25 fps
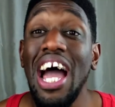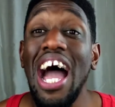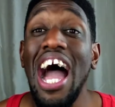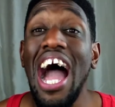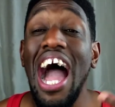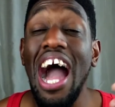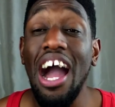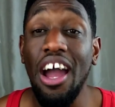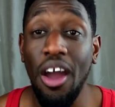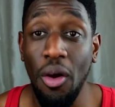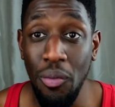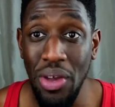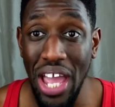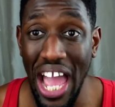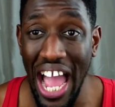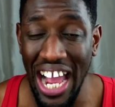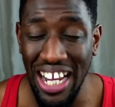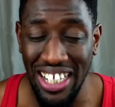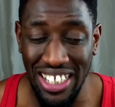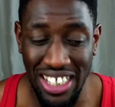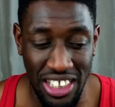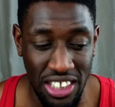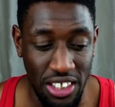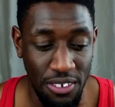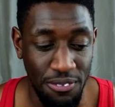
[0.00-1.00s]
How can we
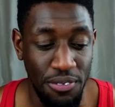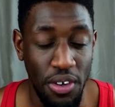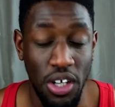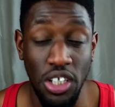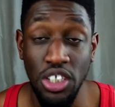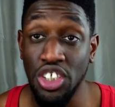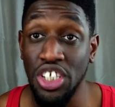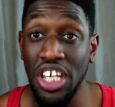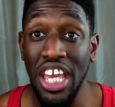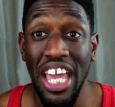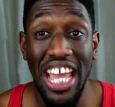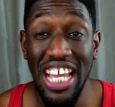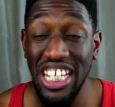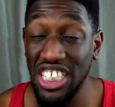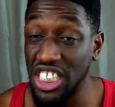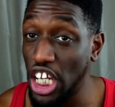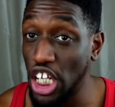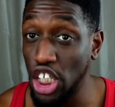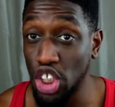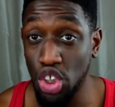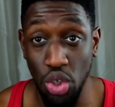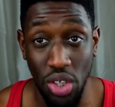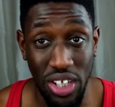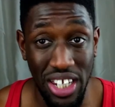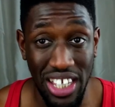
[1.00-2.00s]
access the funds? Is it
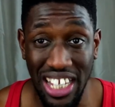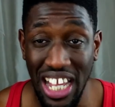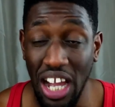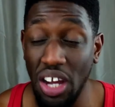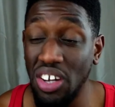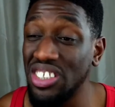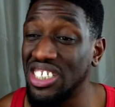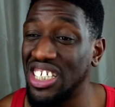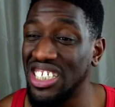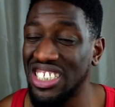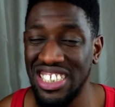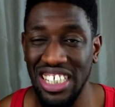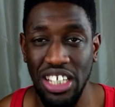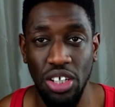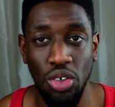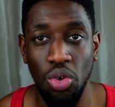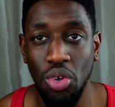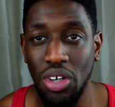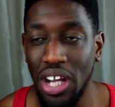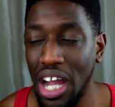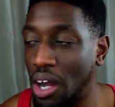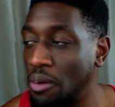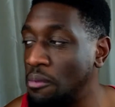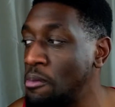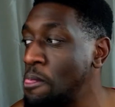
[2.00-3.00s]
a joint account? Is it a single
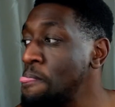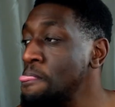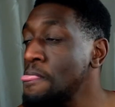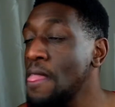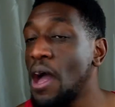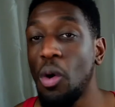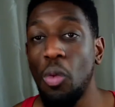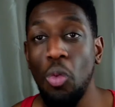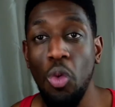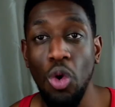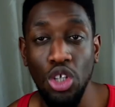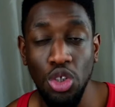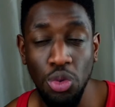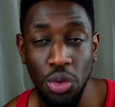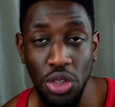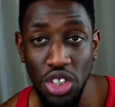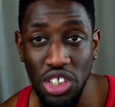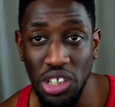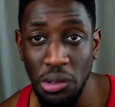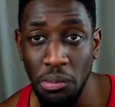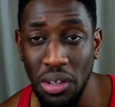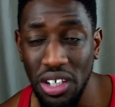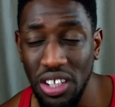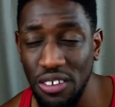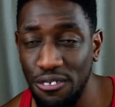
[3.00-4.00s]
account? What do we
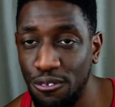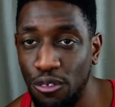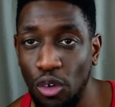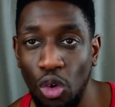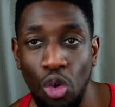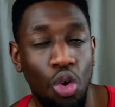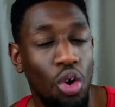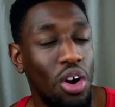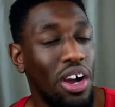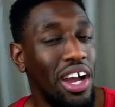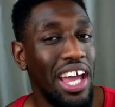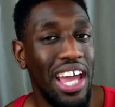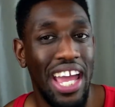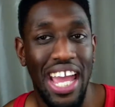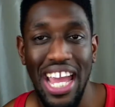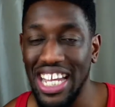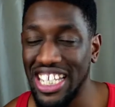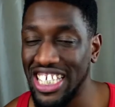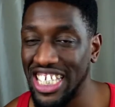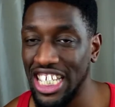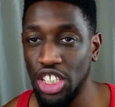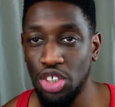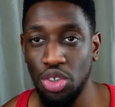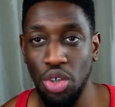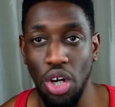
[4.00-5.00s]
use the money for?
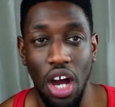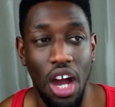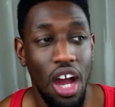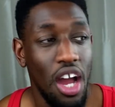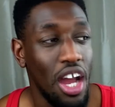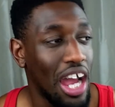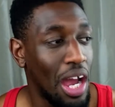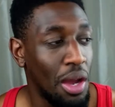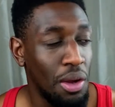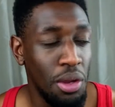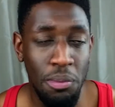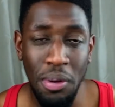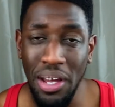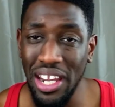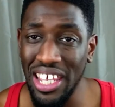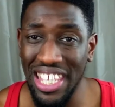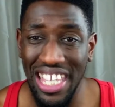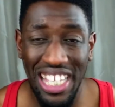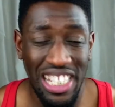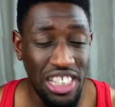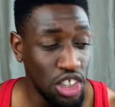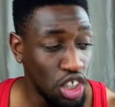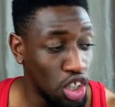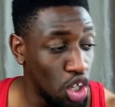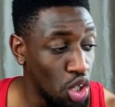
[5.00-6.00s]
Etc. Can we buy the
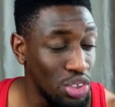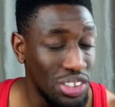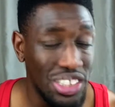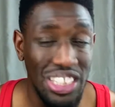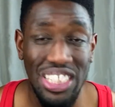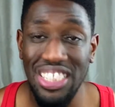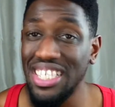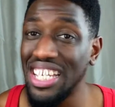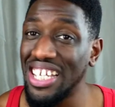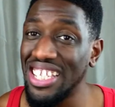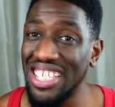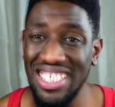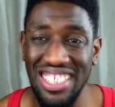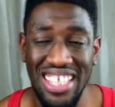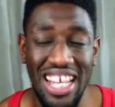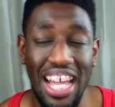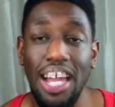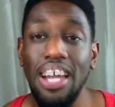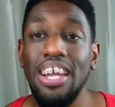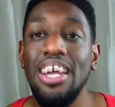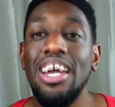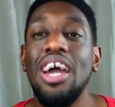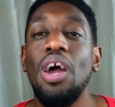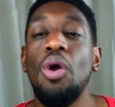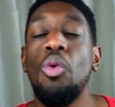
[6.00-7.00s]
kids' clothes? This, that, this,
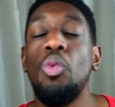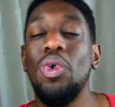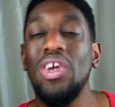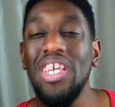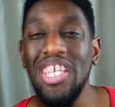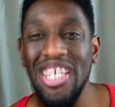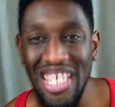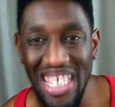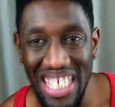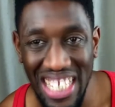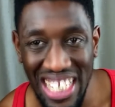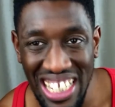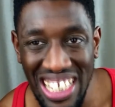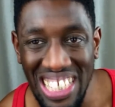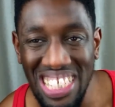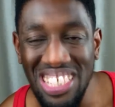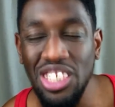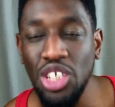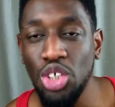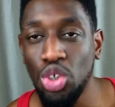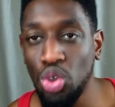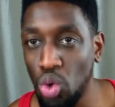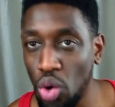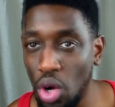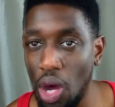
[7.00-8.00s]
that. We need
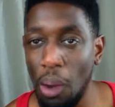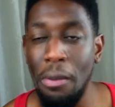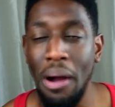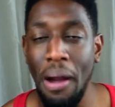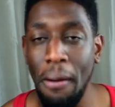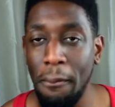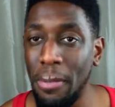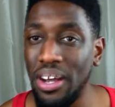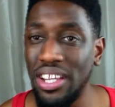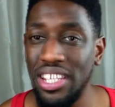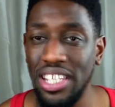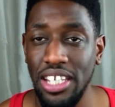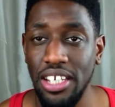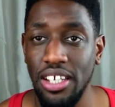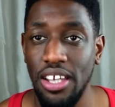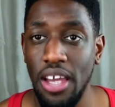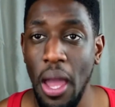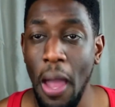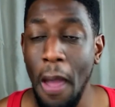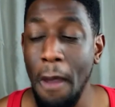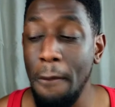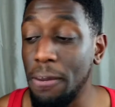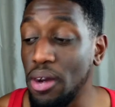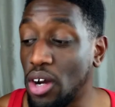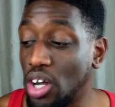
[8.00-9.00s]
to talk about money
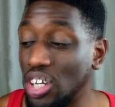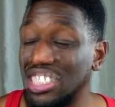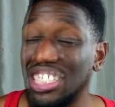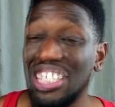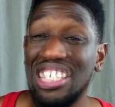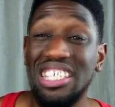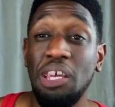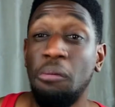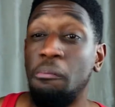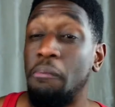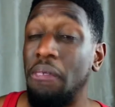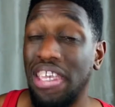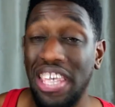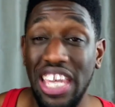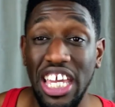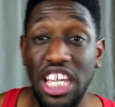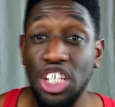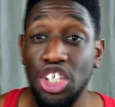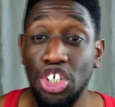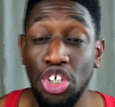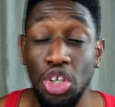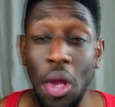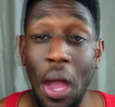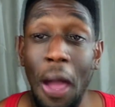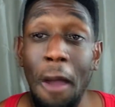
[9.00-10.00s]
because it's a big
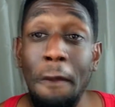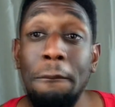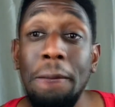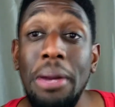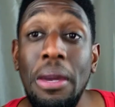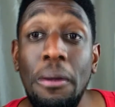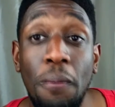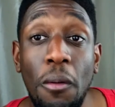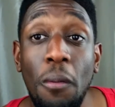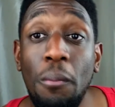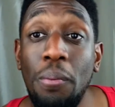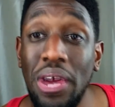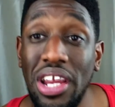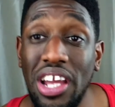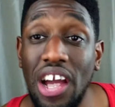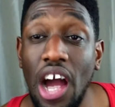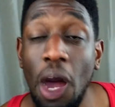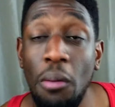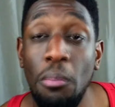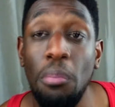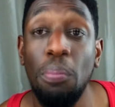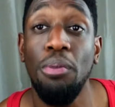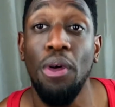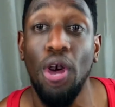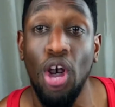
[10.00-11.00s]
issue and people break
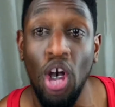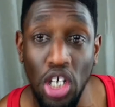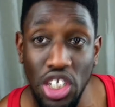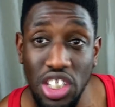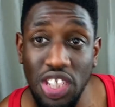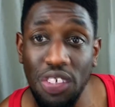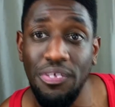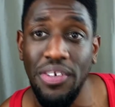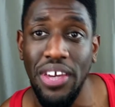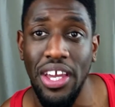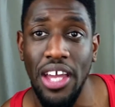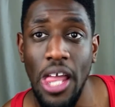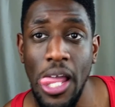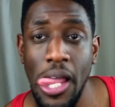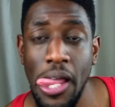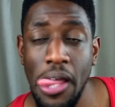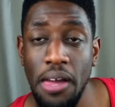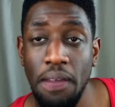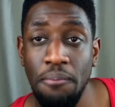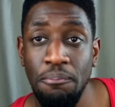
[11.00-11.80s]
up because of it.